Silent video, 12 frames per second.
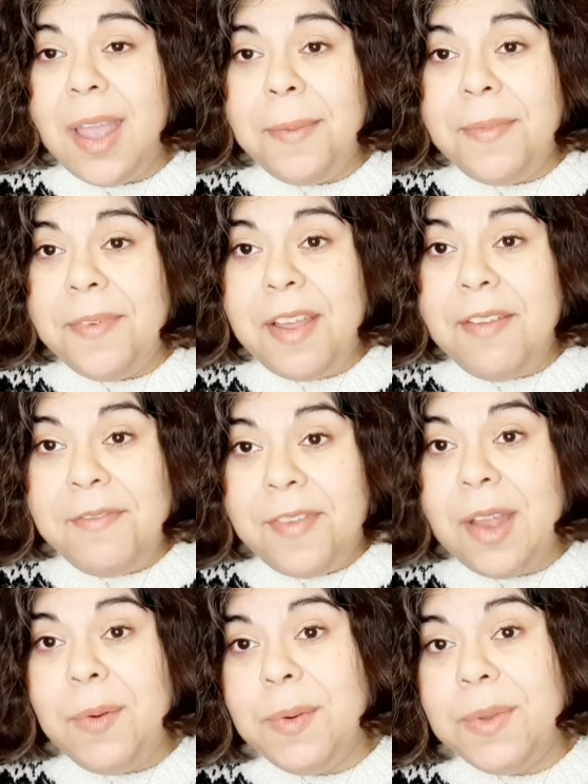I'm
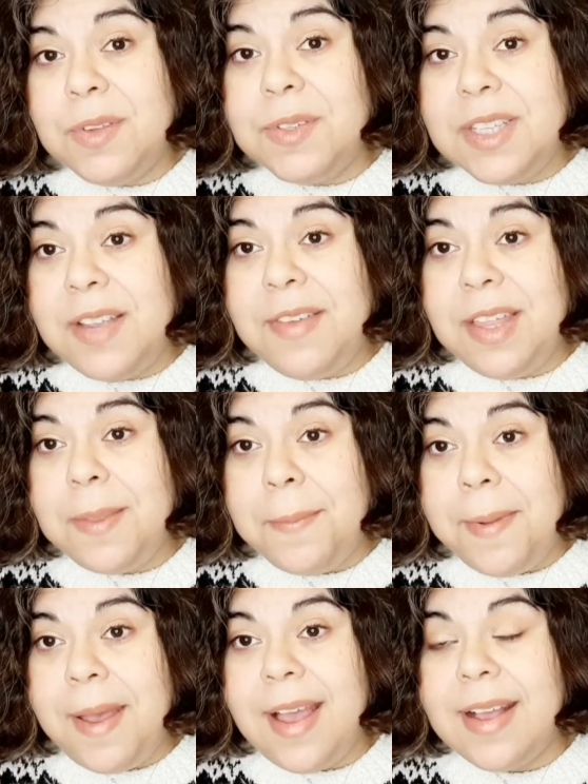fine with receiving
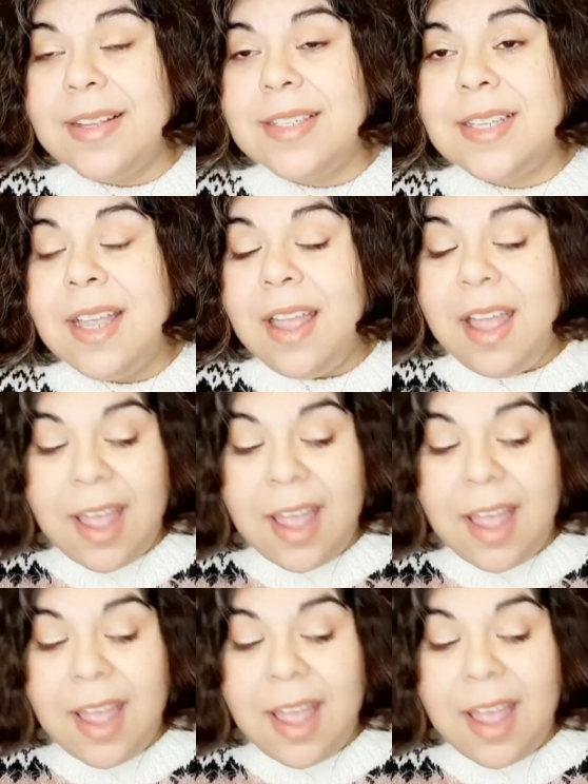the box.